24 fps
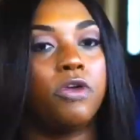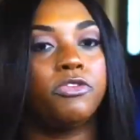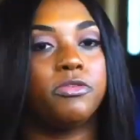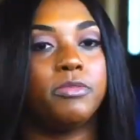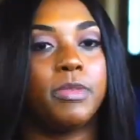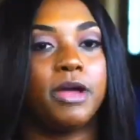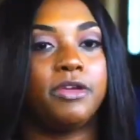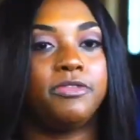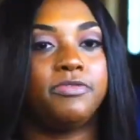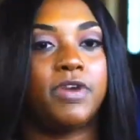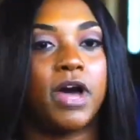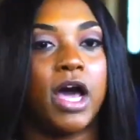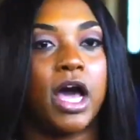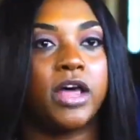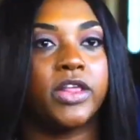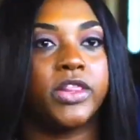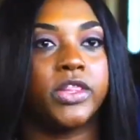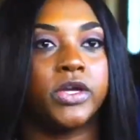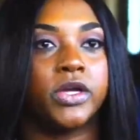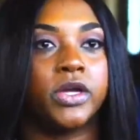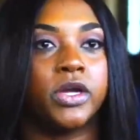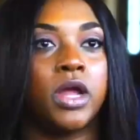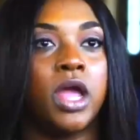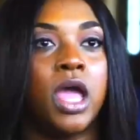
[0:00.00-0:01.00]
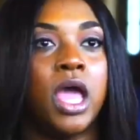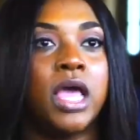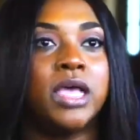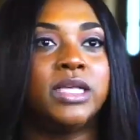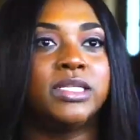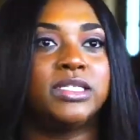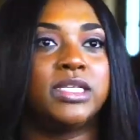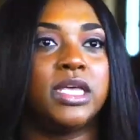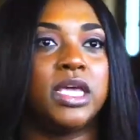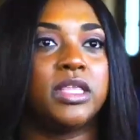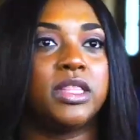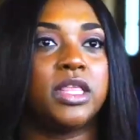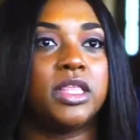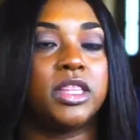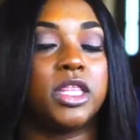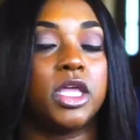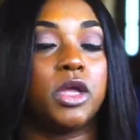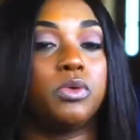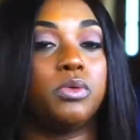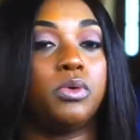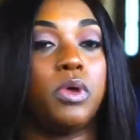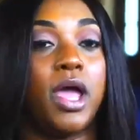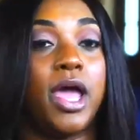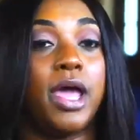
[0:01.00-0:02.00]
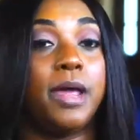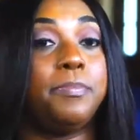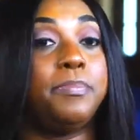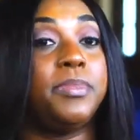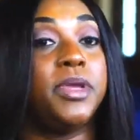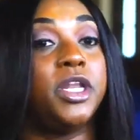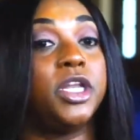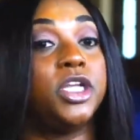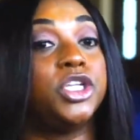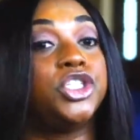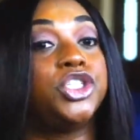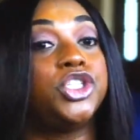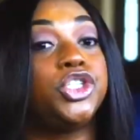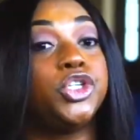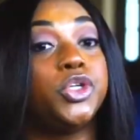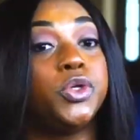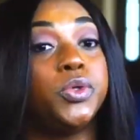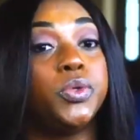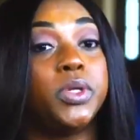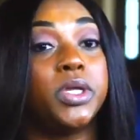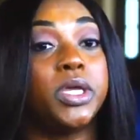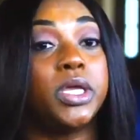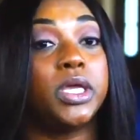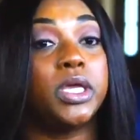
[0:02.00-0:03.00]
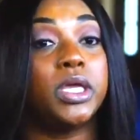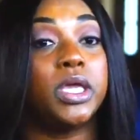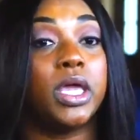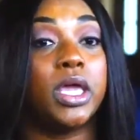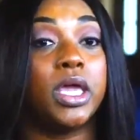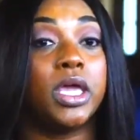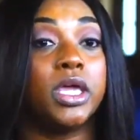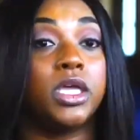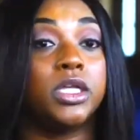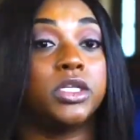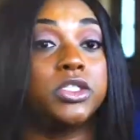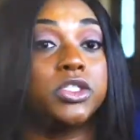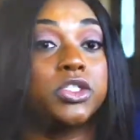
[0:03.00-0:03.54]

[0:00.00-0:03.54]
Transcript: from my father saying that there had been a shooting in